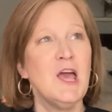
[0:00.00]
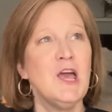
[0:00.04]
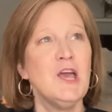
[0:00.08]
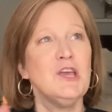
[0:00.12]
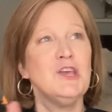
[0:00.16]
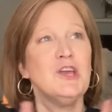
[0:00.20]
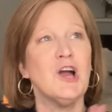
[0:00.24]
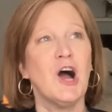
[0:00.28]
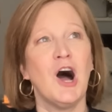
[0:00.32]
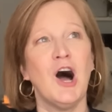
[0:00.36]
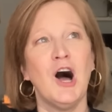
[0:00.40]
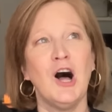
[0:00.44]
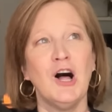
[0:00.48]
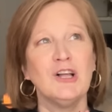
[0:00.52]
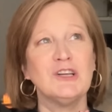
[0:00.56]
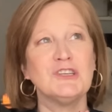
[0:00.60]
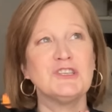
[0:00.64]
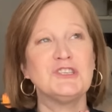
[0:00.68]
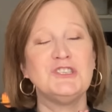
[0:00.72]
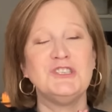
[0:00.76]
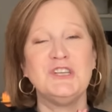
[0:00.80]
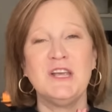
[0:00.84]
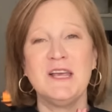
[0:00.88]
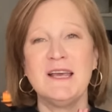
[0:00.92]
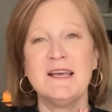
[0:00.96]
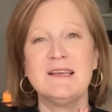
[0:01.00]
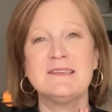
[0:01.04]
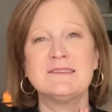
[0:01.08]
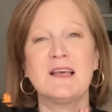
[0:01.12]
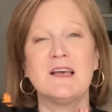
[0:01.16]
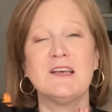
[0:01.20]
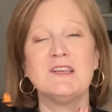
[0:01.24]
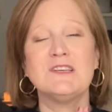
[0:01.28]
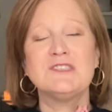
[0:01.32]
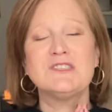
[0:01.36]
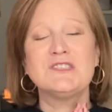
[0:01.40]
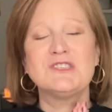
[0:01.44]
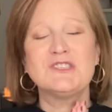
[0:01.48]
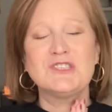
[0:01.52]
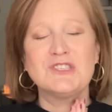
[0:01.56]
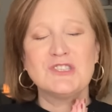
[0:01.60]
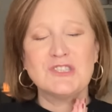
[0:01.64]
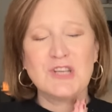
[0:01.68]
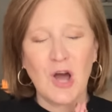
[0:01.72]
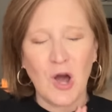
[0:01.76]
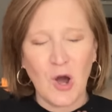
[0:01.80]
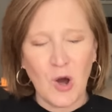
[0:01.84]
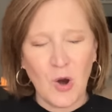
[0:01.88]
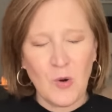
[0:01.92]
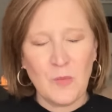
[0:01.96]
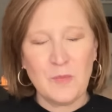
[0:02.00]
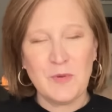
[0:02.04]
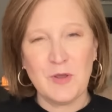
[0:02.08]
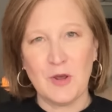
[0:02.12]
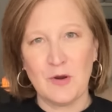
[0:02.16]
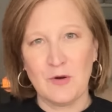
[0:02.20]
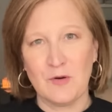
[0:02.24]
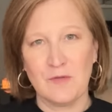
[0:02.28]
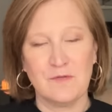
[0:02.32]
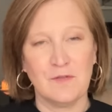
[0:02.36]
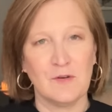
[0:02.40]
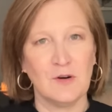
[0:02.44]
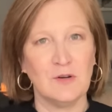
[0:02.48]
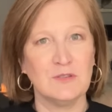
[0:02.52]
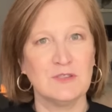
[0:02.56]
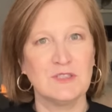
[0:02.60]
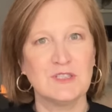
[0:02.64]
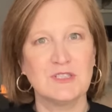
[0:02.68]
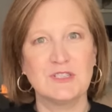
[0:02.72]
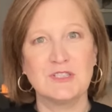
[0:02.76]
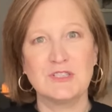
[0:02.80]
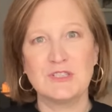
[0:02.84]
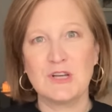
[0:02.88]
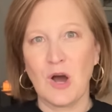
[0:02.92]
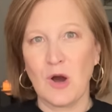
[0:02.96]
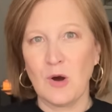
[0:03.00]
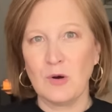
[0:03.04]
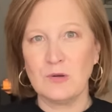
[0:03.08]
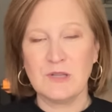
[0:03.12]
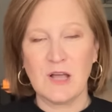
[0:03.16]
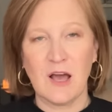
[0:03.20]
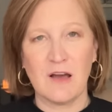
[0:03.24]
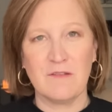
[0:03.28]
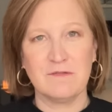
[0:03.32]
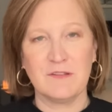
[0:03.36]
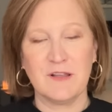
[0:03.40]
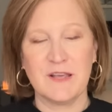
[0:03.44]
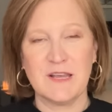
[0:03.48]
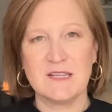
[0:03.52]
Y'all, she is so beautiful, so lovely,